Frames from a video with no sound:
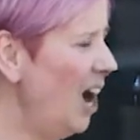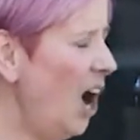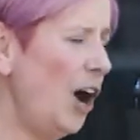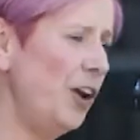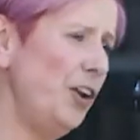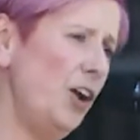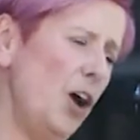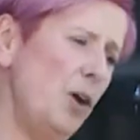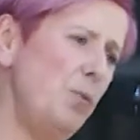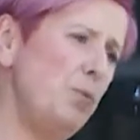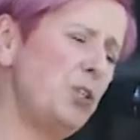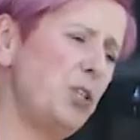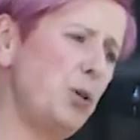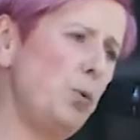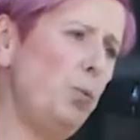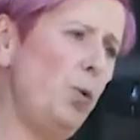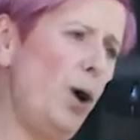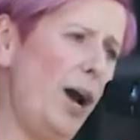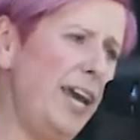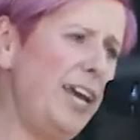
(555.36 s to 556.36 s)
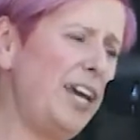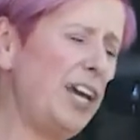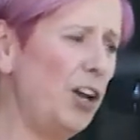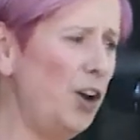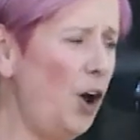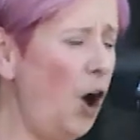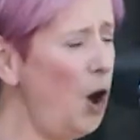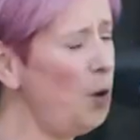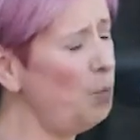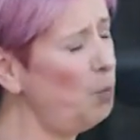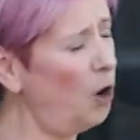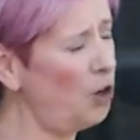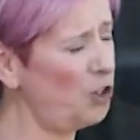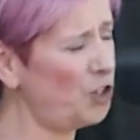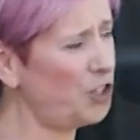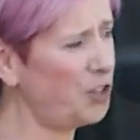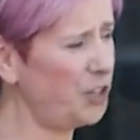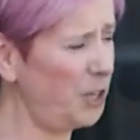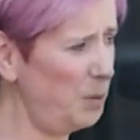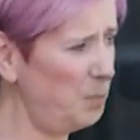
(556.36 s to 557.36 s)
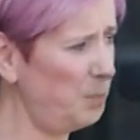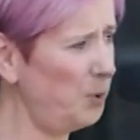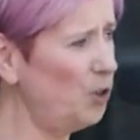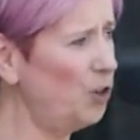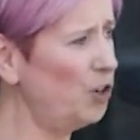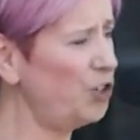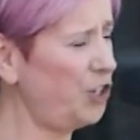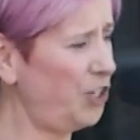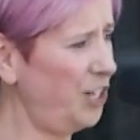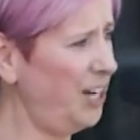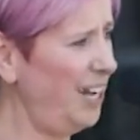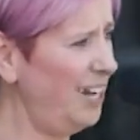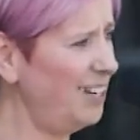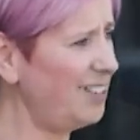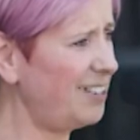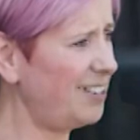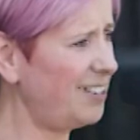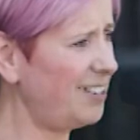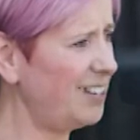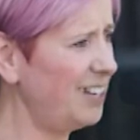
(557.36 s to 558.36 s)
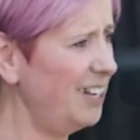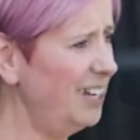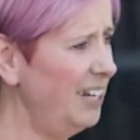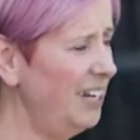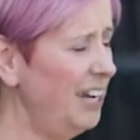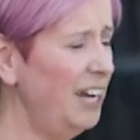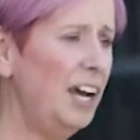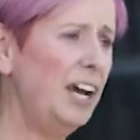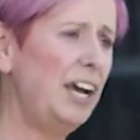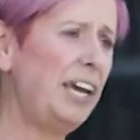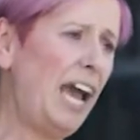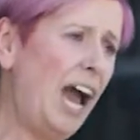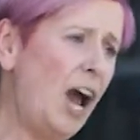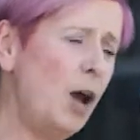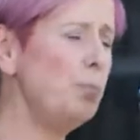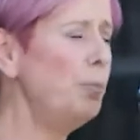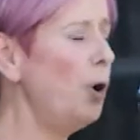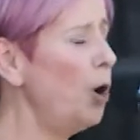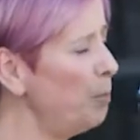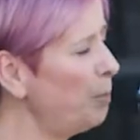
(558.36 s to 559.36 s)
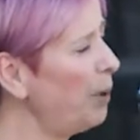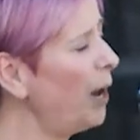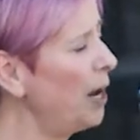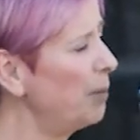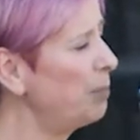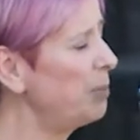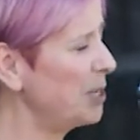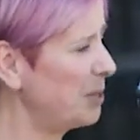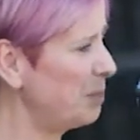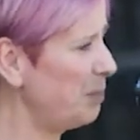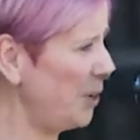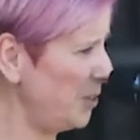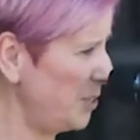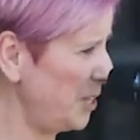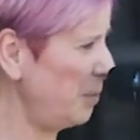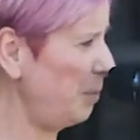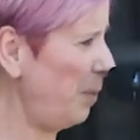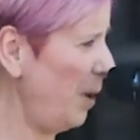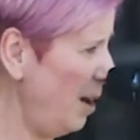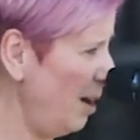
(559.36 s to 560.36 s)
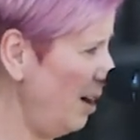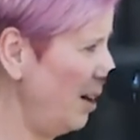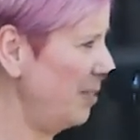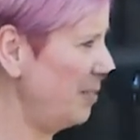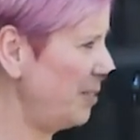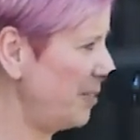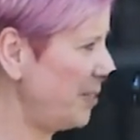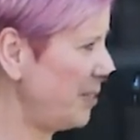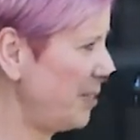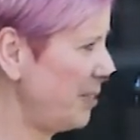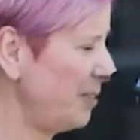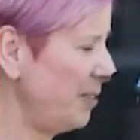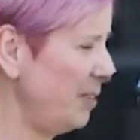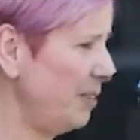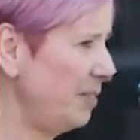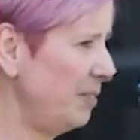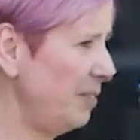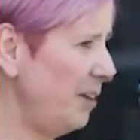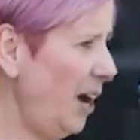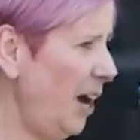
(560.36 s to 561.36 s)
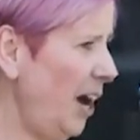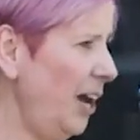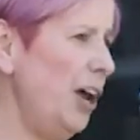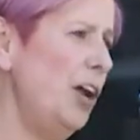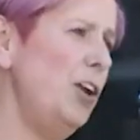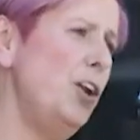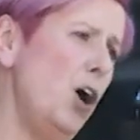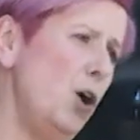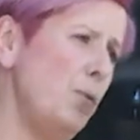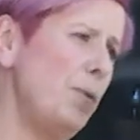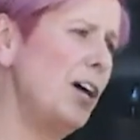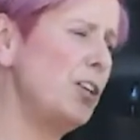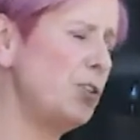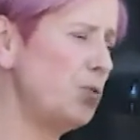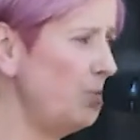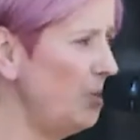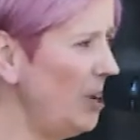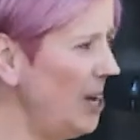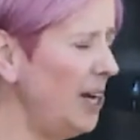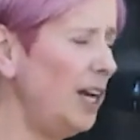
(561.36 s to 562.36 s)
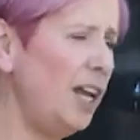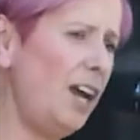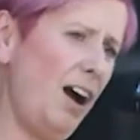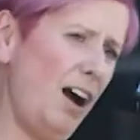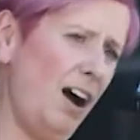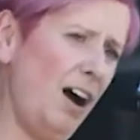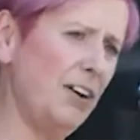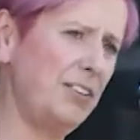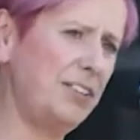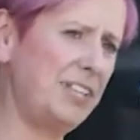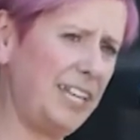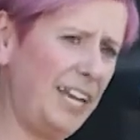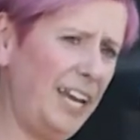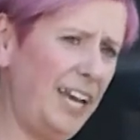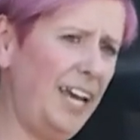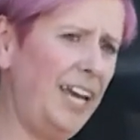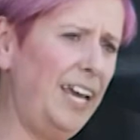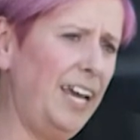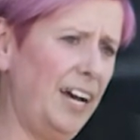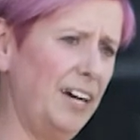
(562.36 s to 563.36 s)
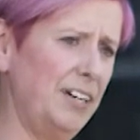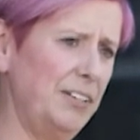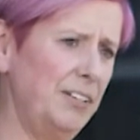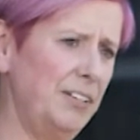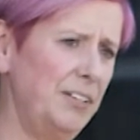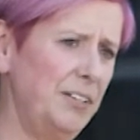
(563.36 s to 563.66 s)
And I was awake and I watched the abortionist count my baby's body parts. And I know that's really hard to hear,